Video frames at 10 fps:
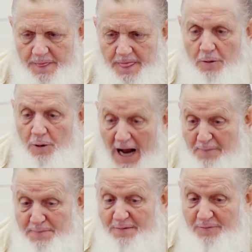They were
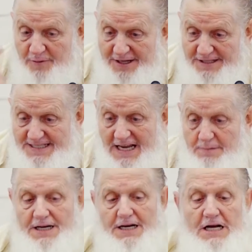happy for the
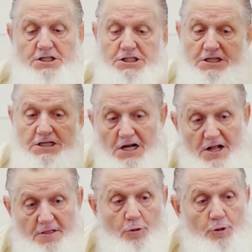same connection
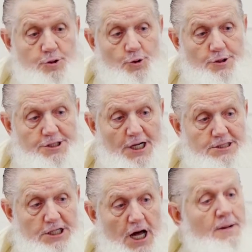that
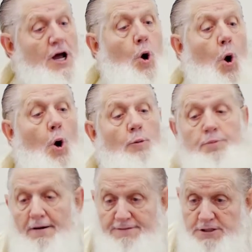Rasulullah and all the
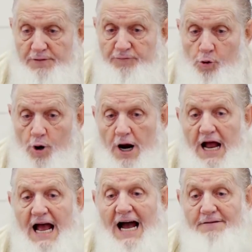prophets before
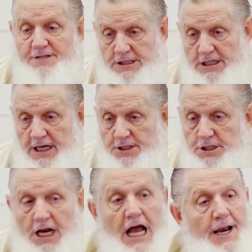have this
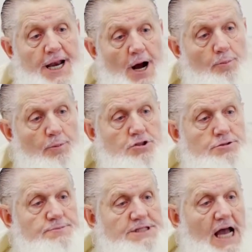connection. And now
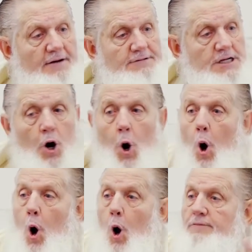Muslims have it.
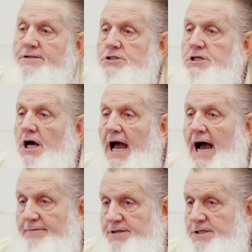All of us
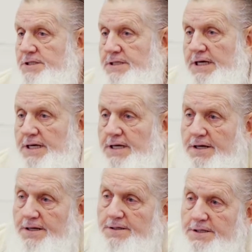have this thing,
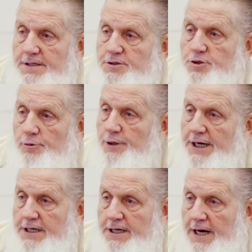this
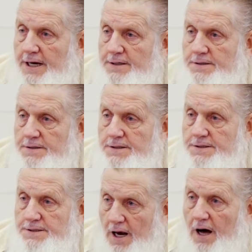direct connect,
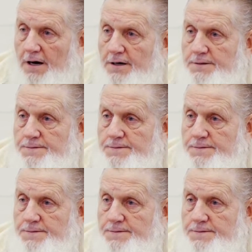salah.